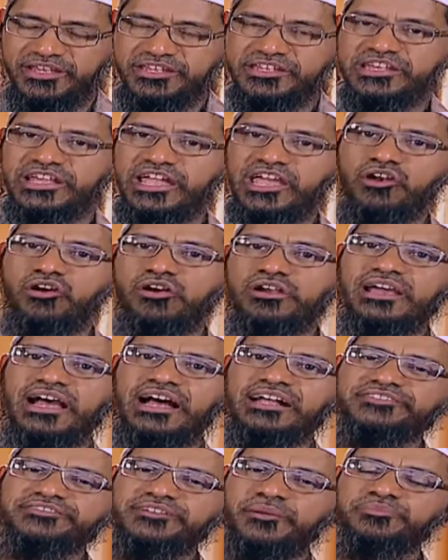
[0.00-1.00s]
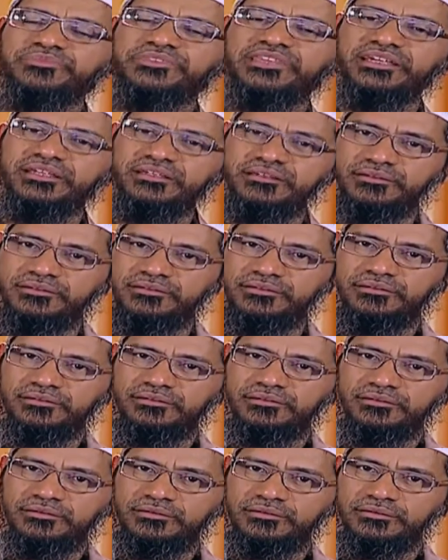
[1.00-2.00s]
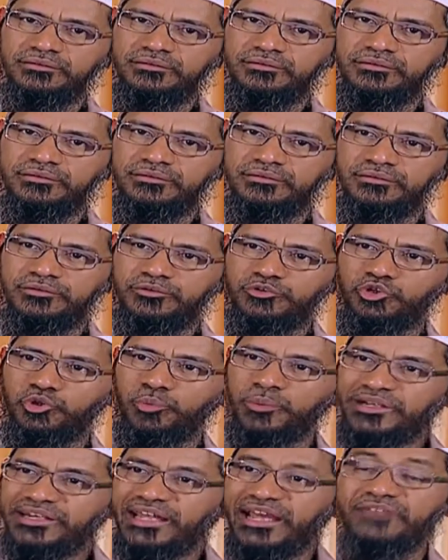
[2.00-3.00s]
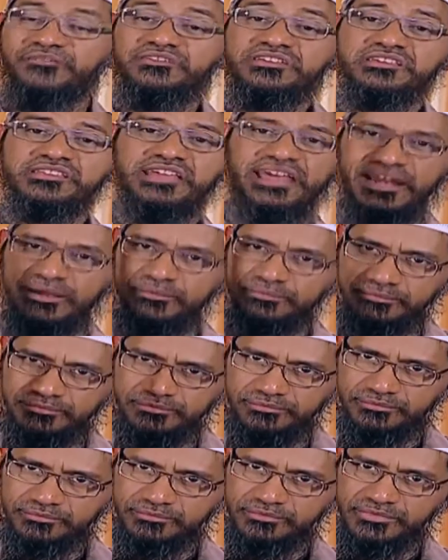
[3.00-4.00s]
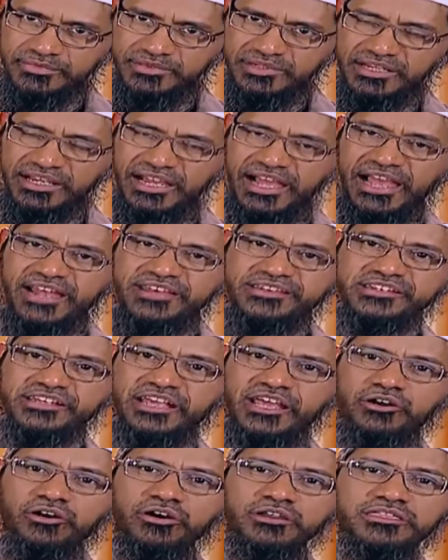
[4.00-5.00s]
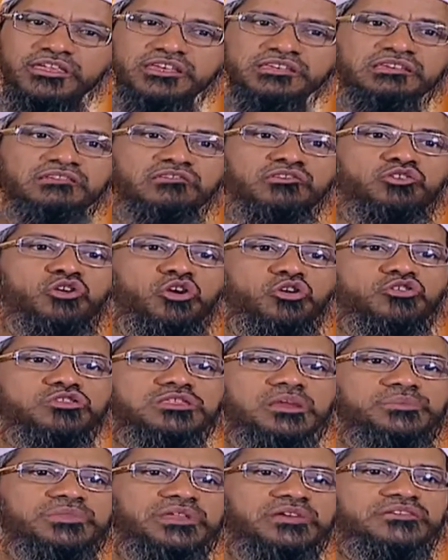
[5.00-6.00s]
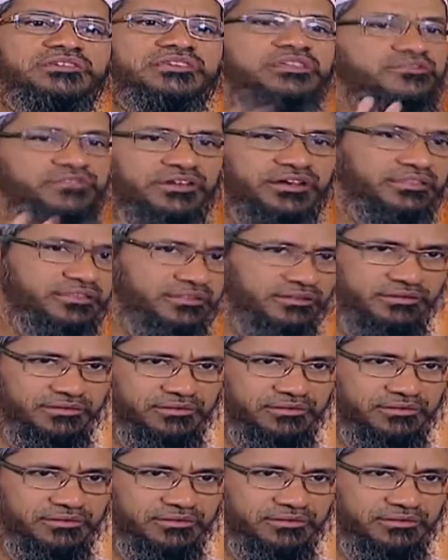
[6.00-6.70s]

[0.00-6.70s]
She cannot ask something to be done which is haram, and she cannot say she will not do something which is farz.